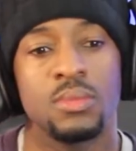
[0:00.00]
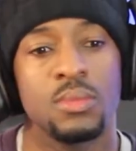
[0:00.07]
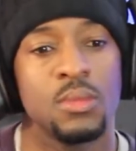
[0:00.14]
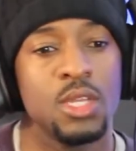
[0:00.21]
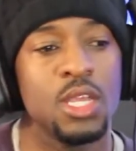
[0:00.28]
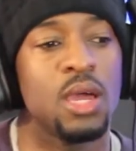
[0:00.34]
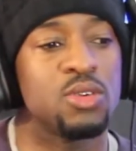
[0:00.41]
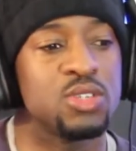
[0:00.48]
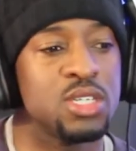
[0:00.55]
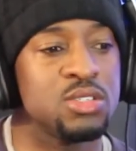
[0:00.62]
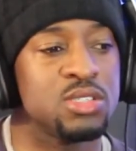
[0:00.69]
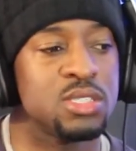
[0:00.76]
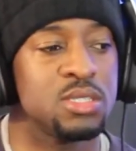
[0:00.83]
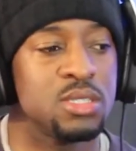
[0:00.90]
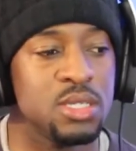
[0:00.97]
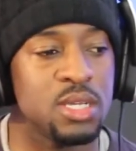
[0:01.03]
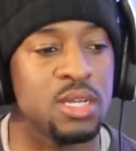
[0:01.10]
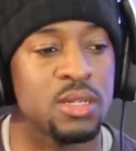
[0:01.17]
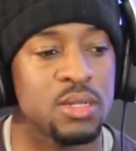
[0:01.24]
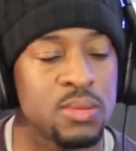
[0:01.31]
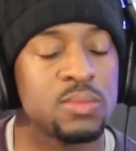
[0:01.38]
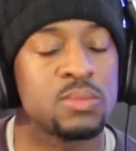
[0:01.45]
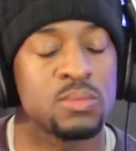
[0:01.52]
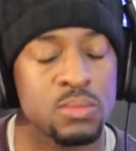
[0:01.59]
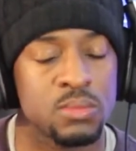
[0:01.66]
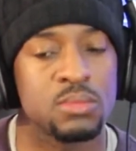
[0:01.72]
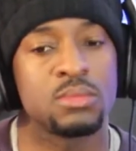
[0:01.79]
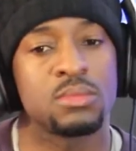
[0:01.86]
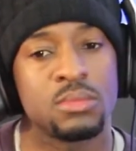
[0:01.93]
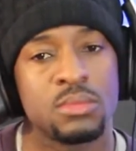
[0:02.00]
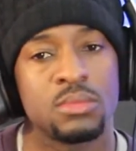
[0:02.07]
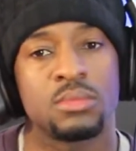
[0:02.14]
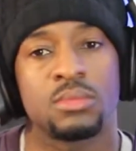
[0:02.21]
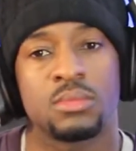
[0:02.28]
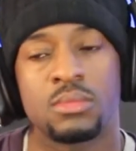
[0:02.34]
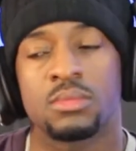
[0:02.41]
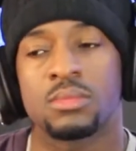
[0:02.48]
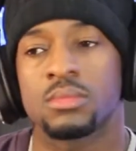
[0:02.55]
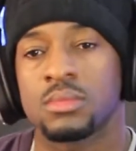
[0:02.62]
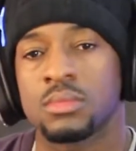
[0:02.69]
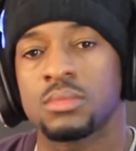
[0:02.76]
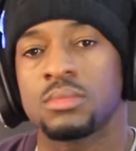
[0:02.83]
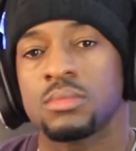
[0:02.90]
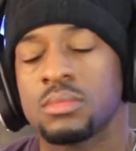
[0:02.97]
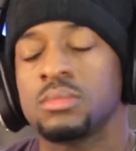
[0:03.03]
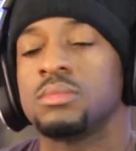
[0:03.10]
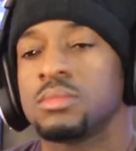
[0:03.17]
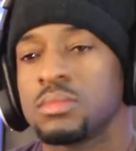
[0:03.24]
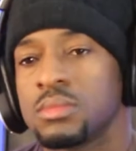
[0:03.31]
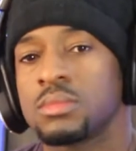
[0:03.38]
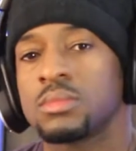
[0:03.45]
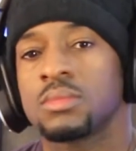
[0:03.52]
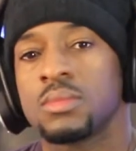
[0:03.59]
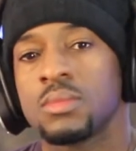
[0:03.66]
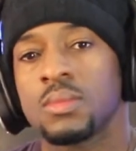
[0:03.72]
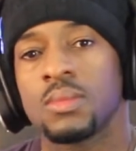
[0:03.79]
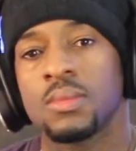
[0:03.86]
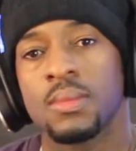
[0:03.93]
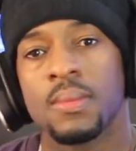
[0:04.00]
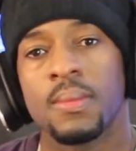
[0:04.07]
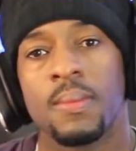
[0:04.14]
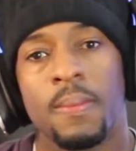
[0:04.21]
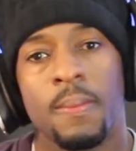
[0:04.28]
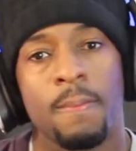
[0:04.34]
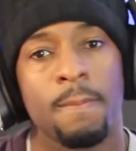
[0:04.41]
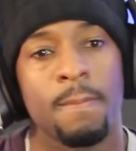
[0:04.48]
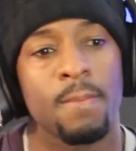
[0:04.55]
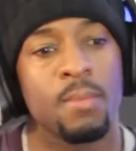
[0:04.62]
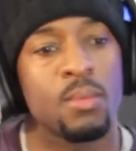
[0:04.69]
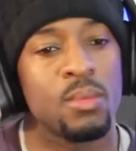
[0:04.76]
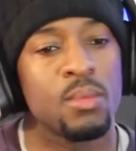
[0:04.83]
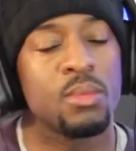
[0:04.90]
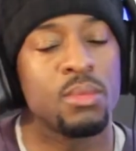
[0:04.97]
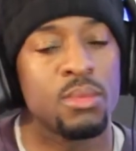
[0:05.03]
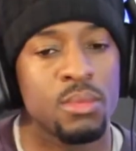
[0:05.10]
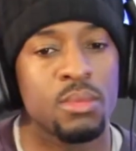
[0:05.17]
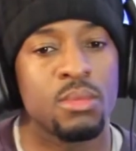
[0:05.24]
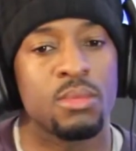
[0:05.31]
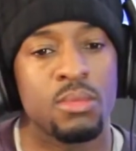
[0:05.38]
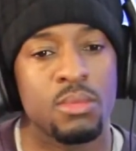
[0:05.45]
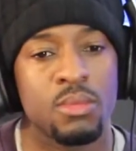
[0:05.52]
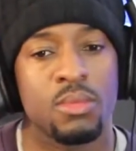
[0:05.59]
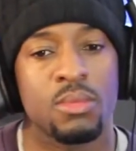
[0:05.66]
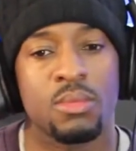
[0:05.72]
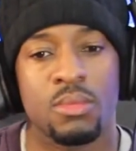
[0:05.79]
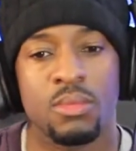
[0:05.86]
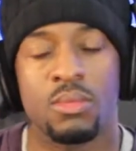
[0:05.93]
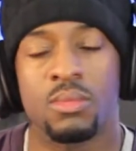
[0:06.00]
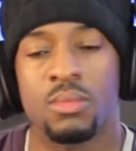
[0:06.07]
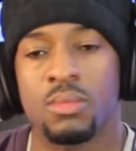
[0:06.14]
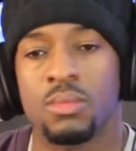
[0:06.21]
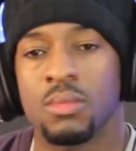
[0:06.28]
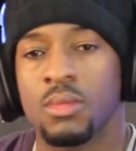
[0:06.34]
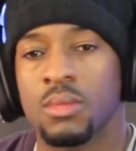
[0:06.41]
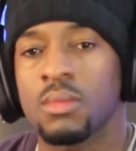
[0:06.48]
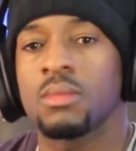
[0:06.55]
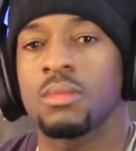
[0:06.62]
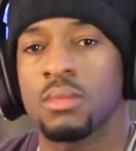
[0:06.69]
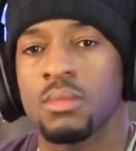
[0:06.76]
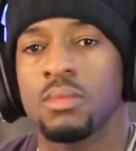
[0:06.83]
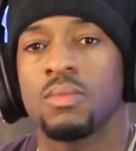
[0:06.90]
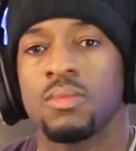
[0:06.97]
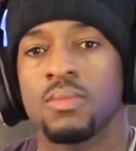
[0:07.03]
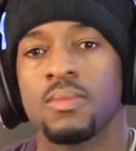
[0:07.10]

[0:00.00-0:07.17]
But if you have a good 1080p TV, these consoles will still be worth getting for the downsampling.